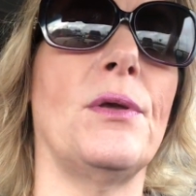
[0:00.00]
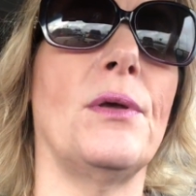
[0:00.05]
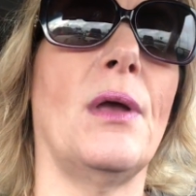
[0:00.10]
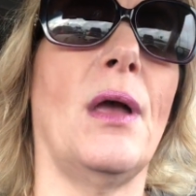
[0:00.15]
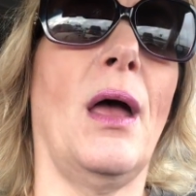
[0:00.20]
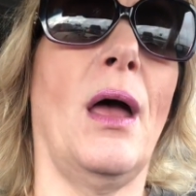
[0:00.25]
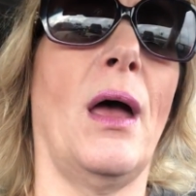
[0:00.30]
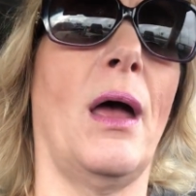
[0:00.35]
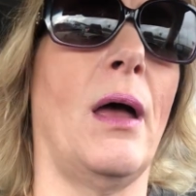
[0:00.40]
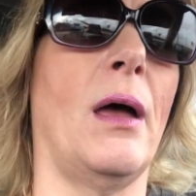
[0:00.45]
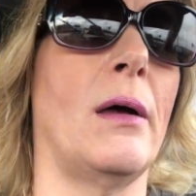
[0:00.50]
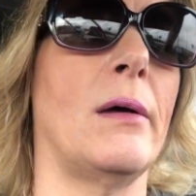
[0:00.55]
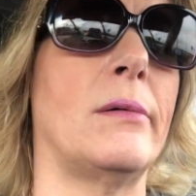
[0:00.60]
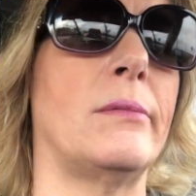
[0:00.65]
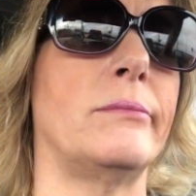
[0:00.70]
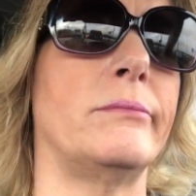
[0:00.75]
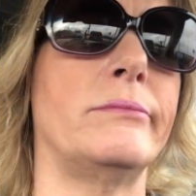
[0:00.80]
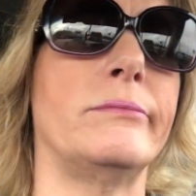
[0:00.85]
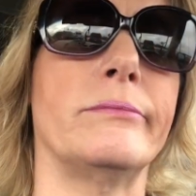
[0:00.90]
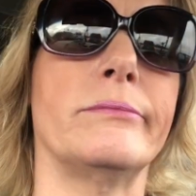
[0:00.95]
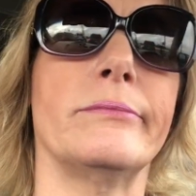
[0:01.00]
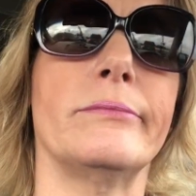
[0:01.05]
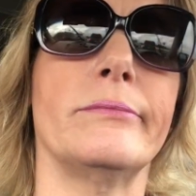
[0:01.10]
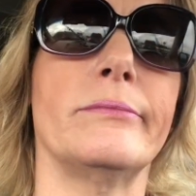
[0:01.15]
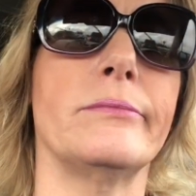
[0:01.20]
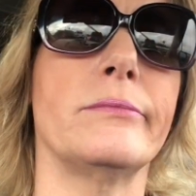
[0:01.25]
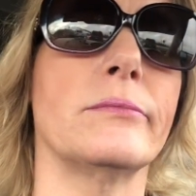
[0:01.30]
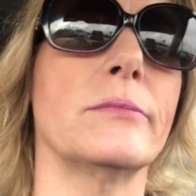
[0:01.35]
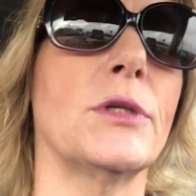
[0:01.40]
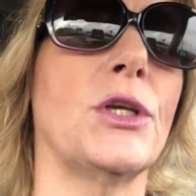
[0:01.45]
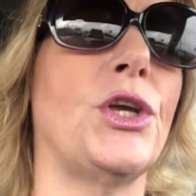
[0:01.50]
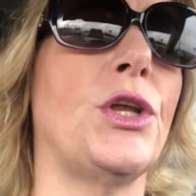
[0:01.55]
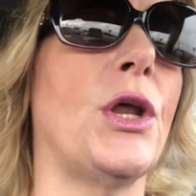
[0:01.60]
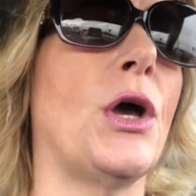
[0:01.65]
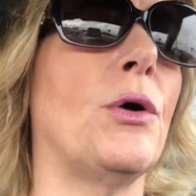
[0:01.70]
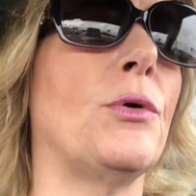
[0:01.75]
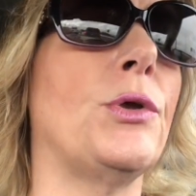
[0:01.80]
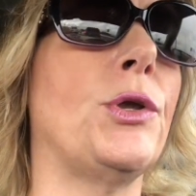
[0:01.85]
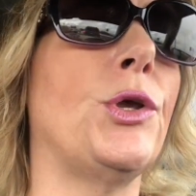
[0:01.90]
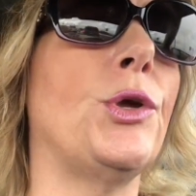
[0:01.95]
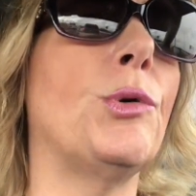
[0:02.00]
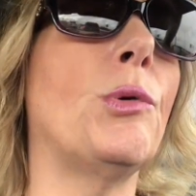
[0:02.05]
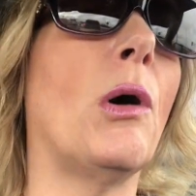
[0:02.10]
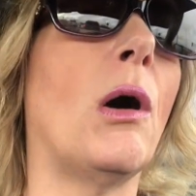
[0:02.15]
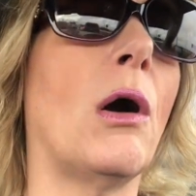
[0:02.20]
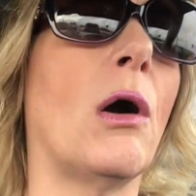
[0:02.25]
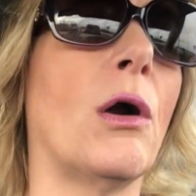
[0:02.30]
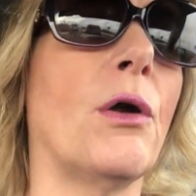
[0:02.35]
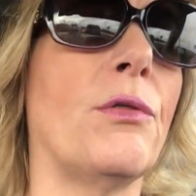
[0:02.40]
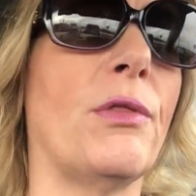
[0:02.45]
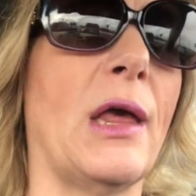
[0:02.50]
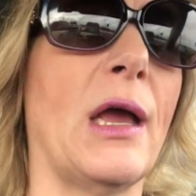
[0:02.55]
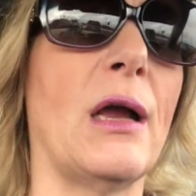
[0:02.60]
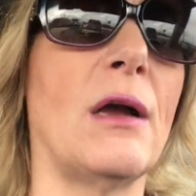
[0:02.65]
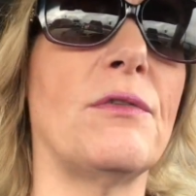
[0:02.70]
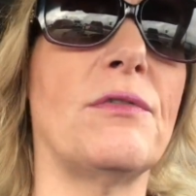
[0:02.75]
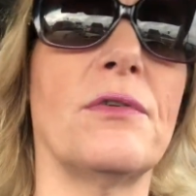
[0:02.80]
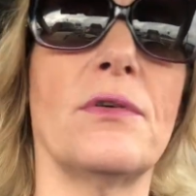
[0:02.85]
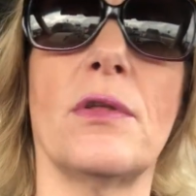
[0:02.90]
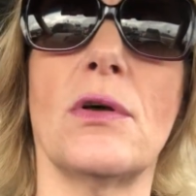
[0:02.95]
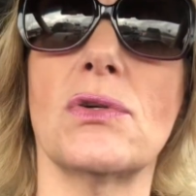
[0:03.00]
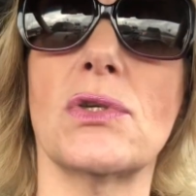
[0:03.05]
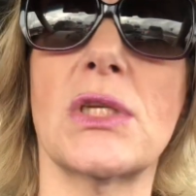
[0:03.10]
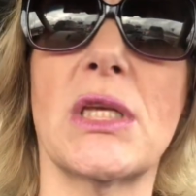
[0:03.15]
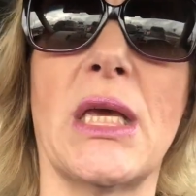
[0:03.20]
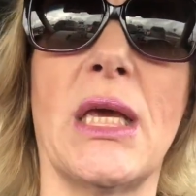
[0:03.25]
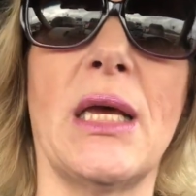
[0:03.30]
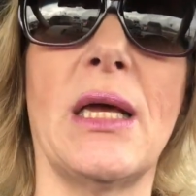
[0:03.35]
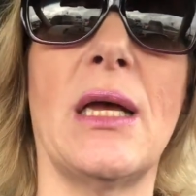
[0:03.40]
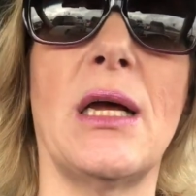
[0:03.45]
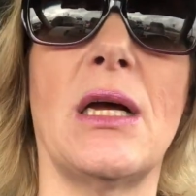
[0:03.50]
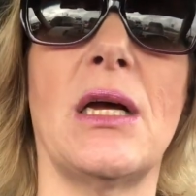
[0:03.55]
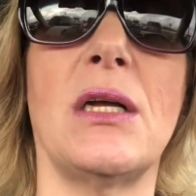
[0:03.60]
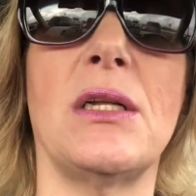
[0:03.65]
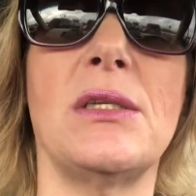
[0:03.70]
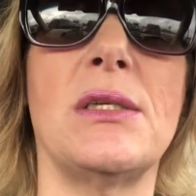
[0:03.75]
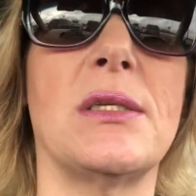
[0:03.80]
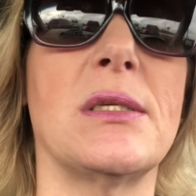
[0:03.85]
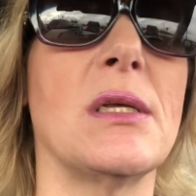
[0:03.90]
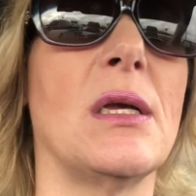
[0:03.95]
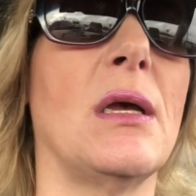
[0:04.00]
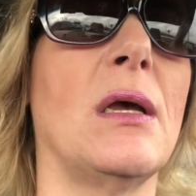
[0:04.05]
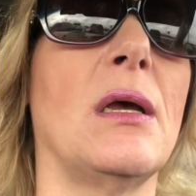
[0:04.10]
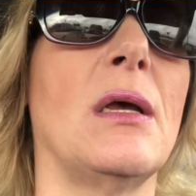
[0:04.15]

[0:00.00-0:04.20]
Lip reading: You know, you are there for those kids.